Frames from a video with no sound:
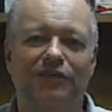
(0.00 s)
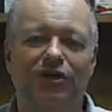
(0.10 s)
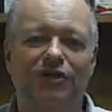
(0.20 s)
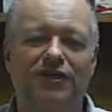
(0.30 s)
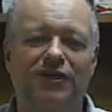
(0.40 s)

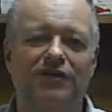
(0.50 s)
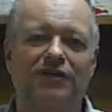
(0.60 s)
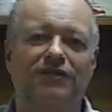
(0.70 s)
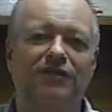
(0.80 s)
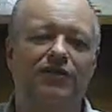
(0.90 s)
dogs
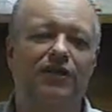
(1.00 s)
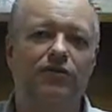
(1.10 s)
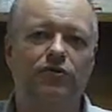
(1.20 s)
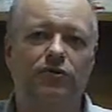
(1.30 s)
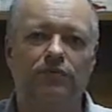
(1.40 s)
can
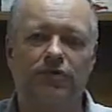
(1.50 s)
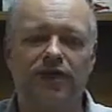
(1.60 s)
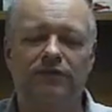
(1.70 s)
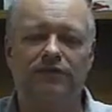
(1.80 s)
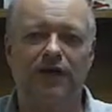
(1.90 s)
continue to
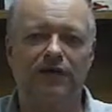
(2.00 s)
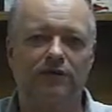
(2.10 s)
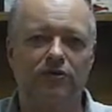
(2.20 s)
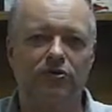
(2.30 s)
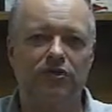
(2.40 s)
objectify
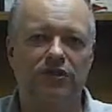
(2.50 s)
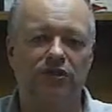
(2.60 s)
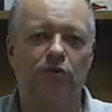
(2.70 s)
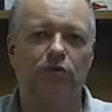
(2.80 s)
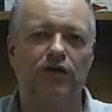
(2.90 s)
the person
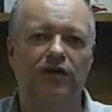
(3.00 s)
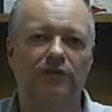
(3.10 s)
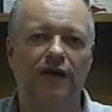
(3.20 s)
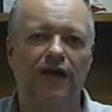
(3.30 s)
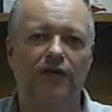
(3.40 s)
and hold
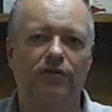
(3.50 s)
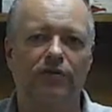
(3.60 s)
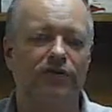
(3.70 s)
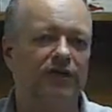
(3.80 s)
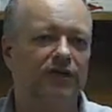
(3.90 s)
on to
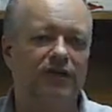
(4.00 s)
power